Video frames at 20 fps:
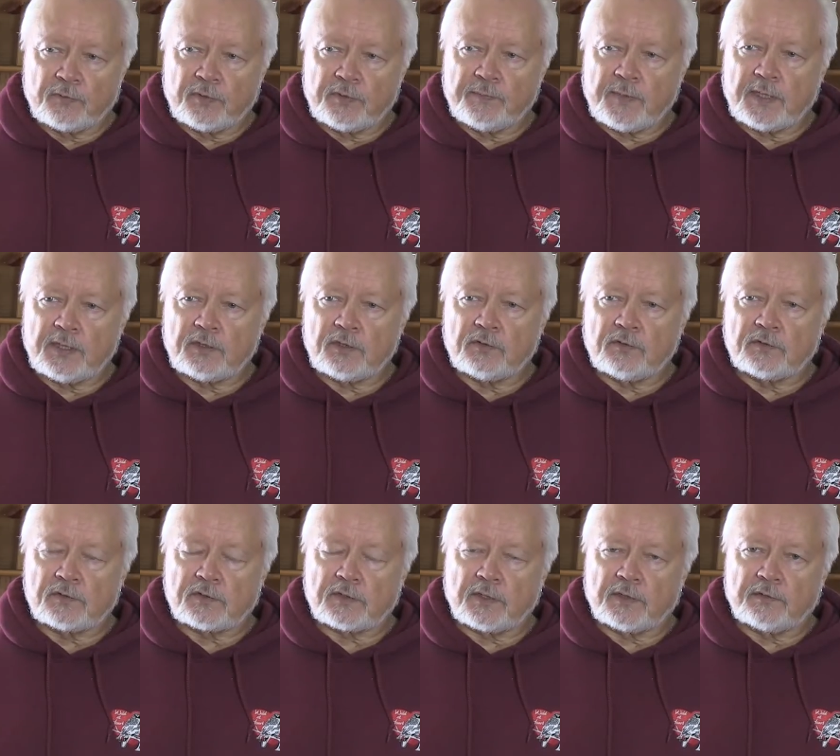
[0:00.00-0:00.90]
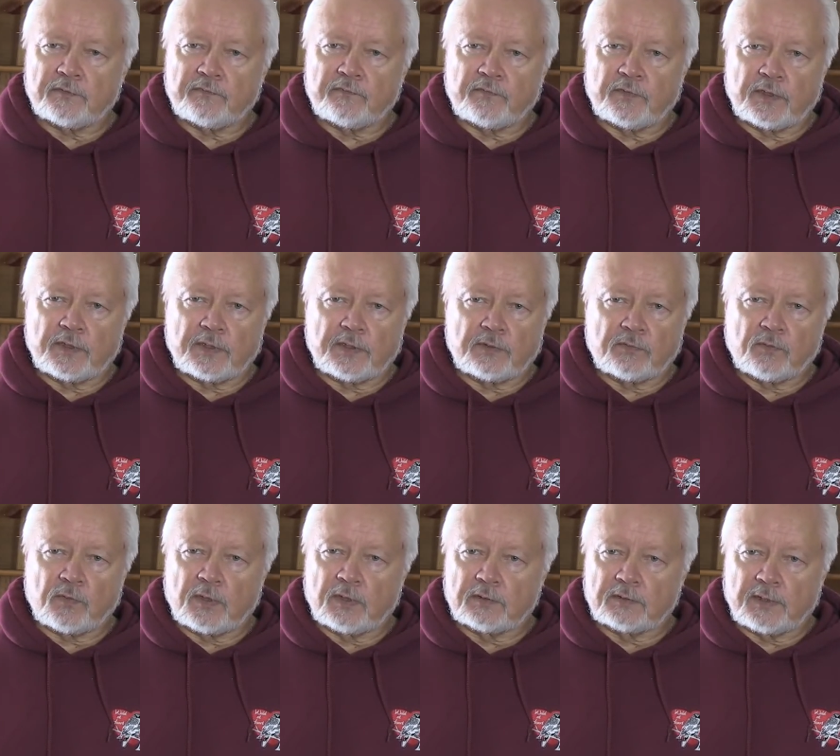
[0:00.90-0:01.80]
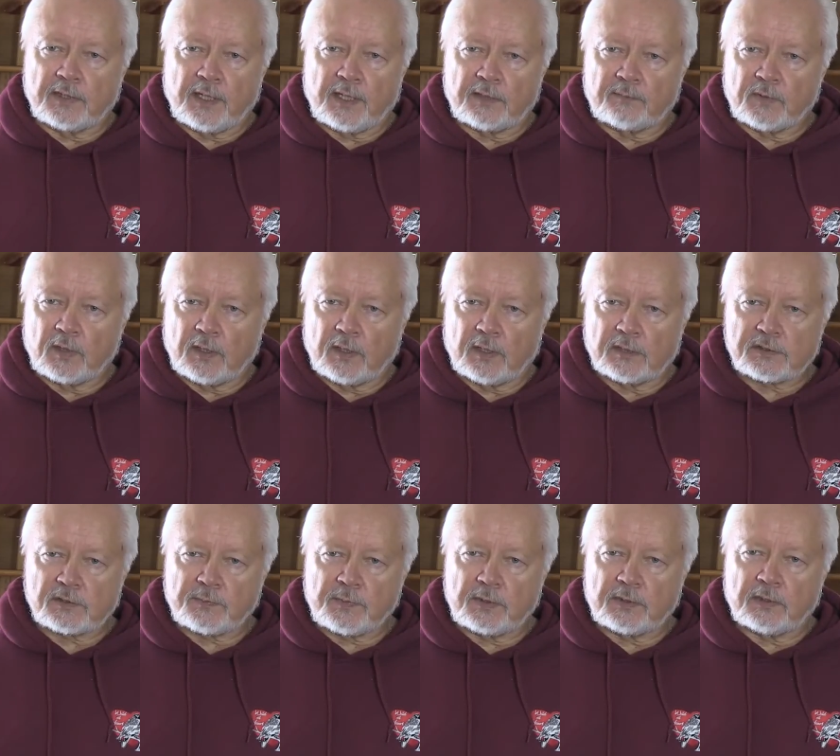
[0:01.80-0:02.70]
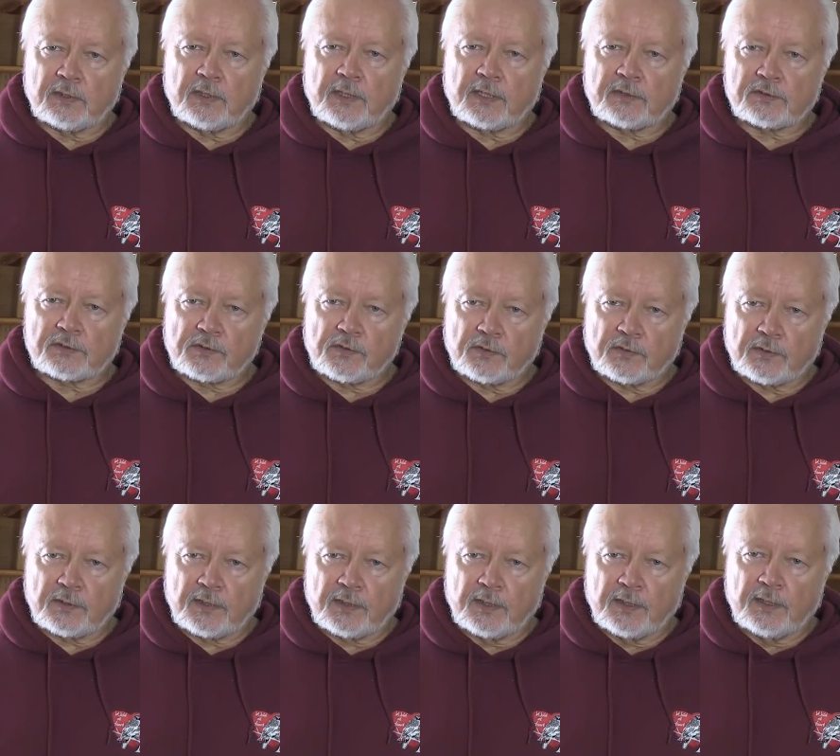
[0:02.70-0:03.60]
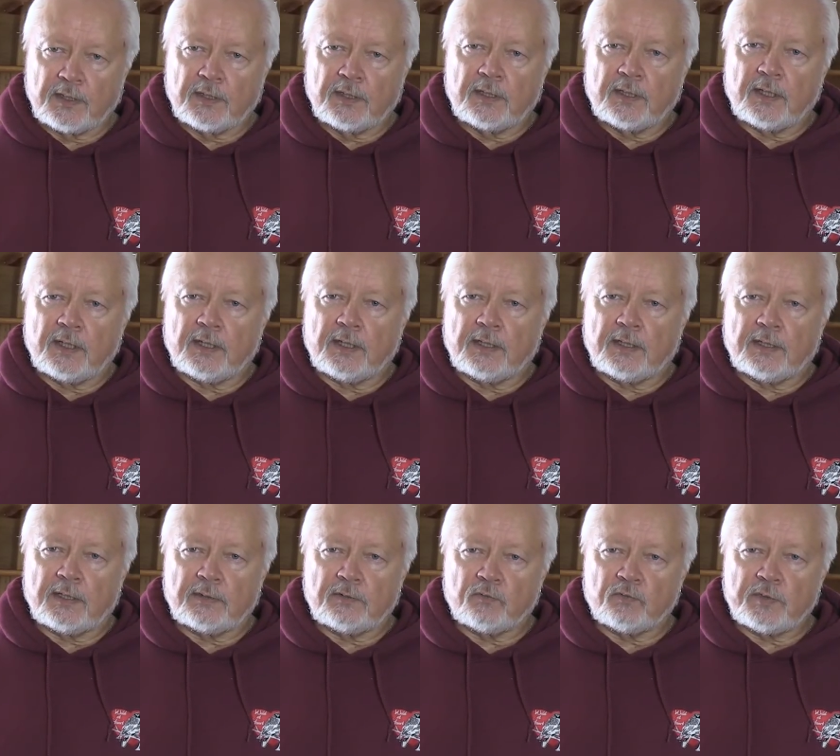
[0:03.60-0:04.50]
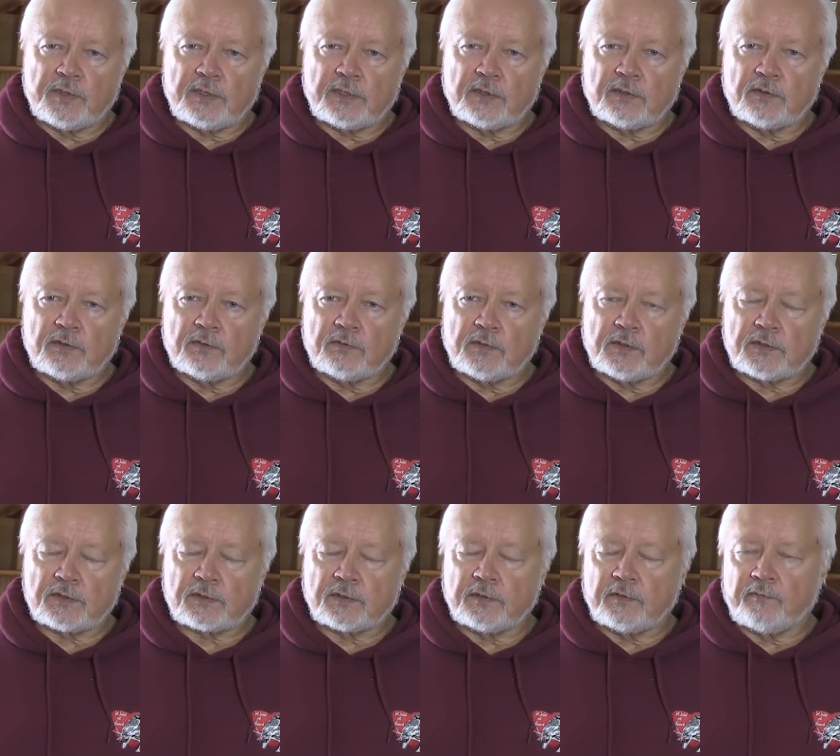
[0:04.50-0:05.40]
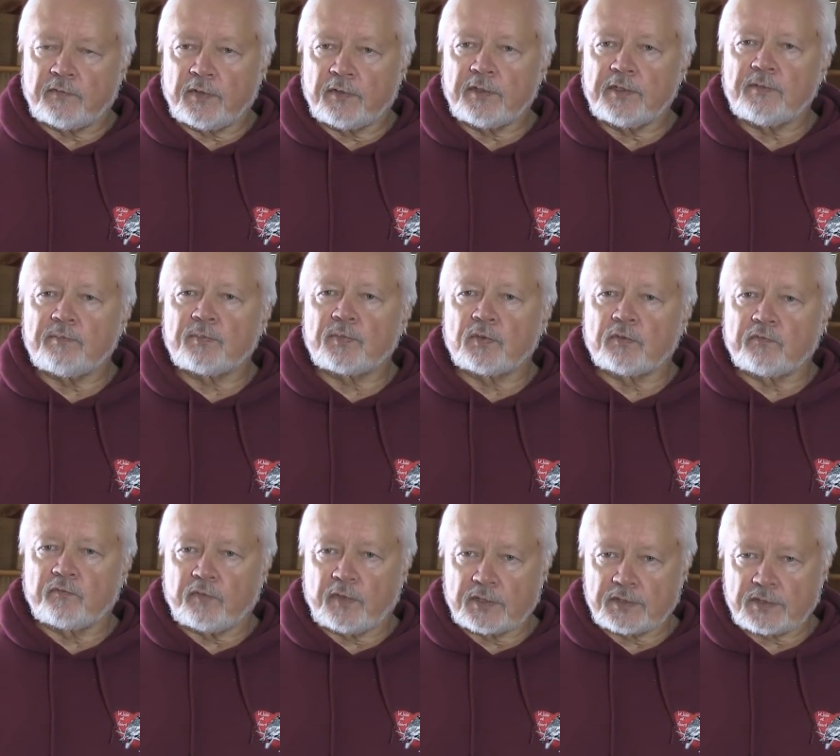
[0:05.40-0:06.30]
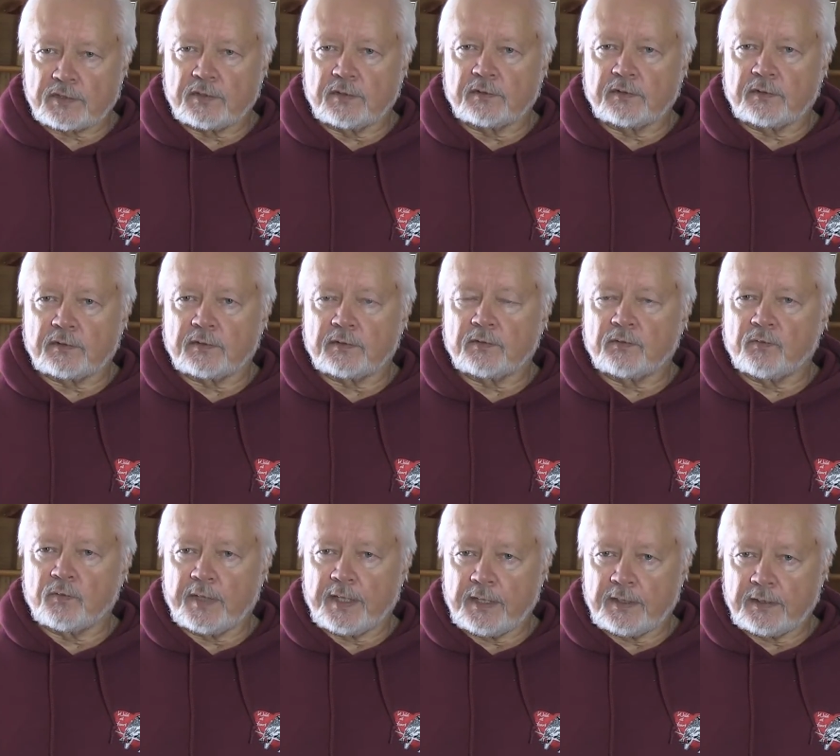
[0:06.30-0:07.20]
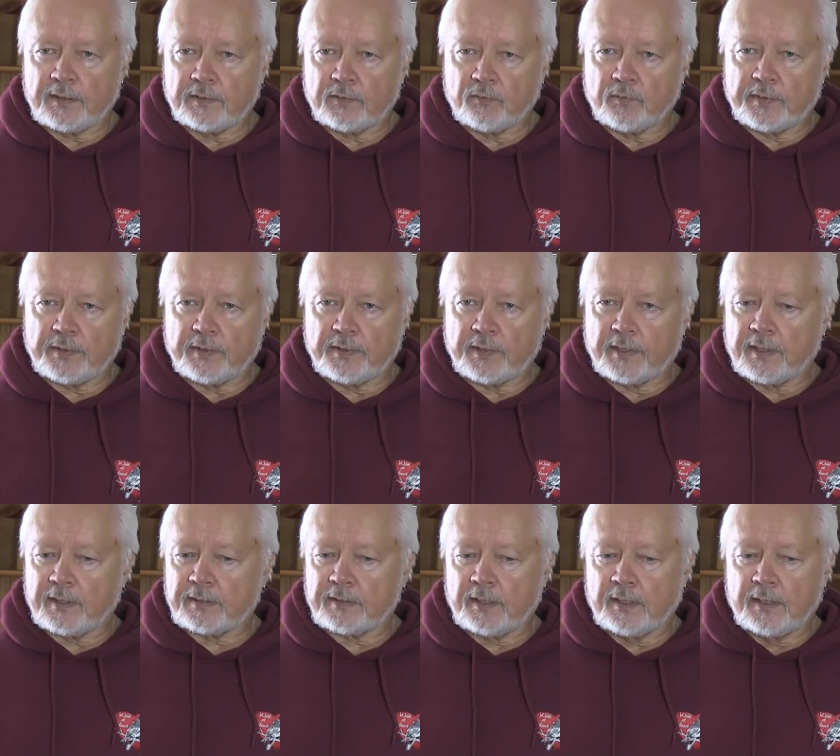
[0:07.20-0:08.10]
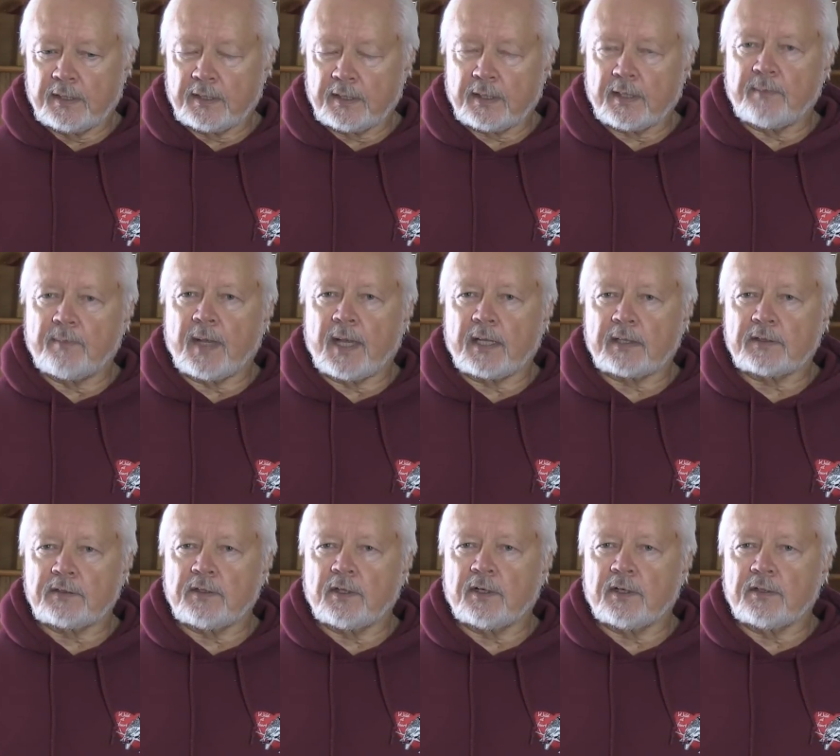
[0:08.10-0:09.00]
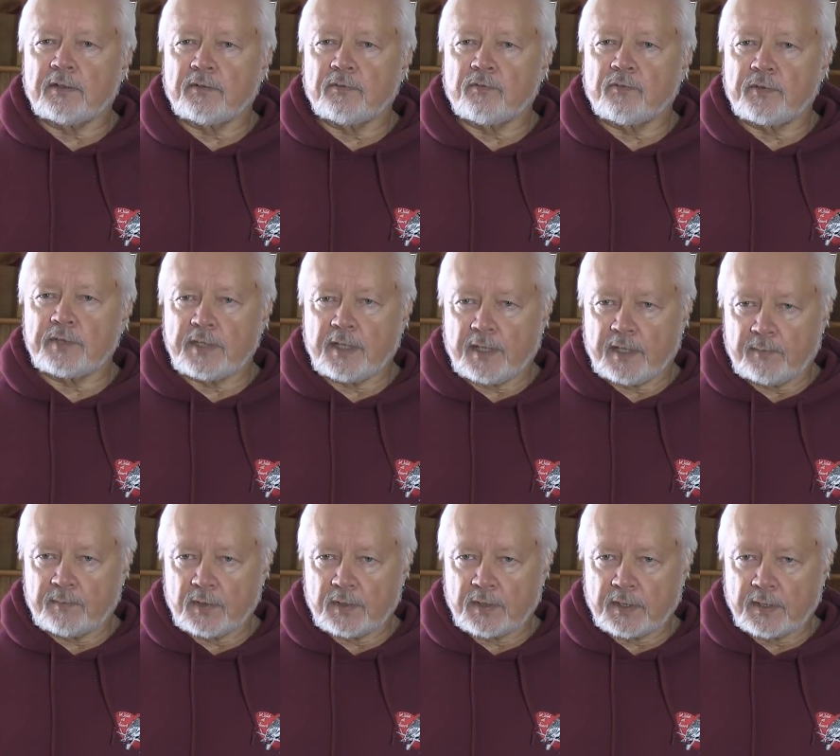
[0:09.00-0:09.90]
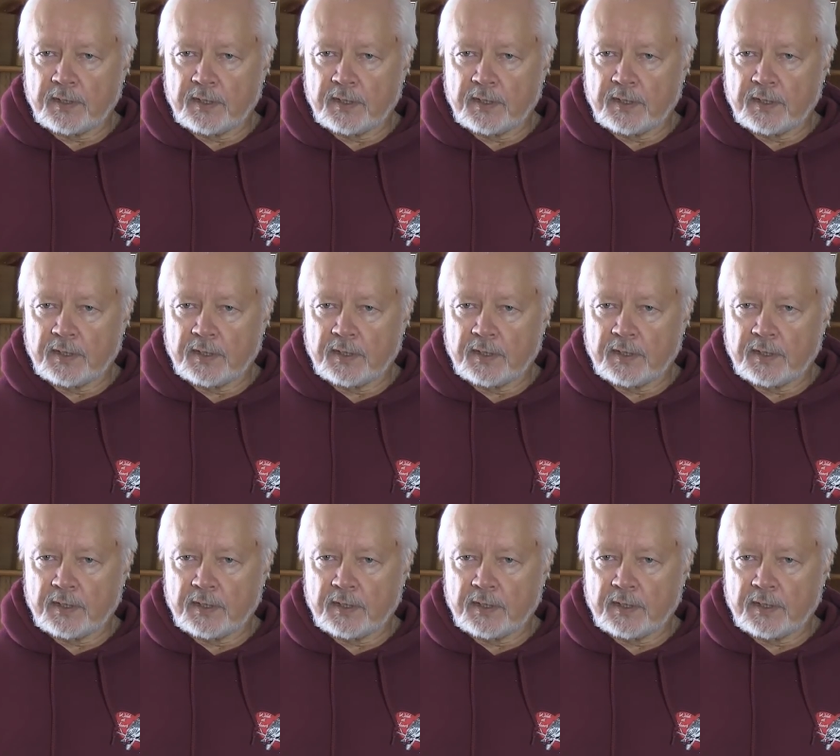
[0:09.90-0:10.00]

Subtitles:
We make use of Walden Animal Hospital next door, and we can do this in a very professional way. We are not a backyard rehabber.